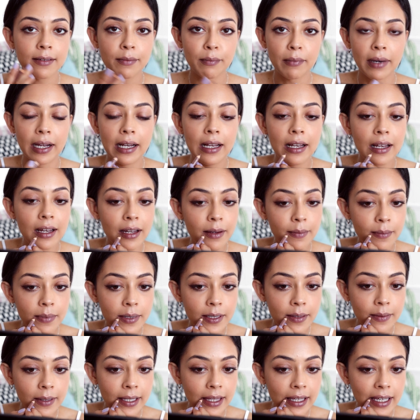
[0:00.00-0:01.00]
my
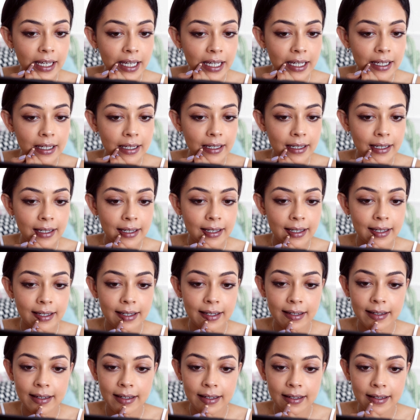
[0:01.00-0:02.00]
lips with it.
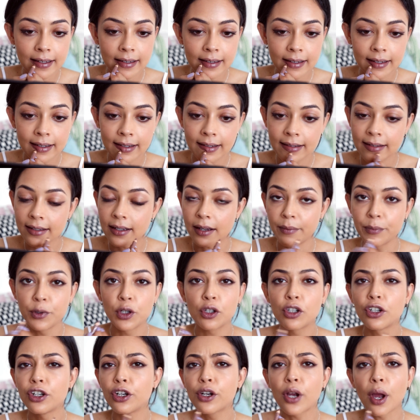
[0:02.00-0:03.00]
I'm not
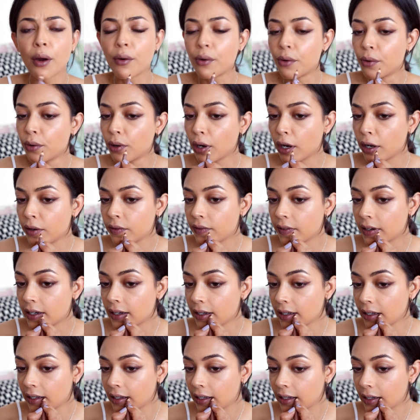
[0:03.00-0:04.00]
gonna go all over.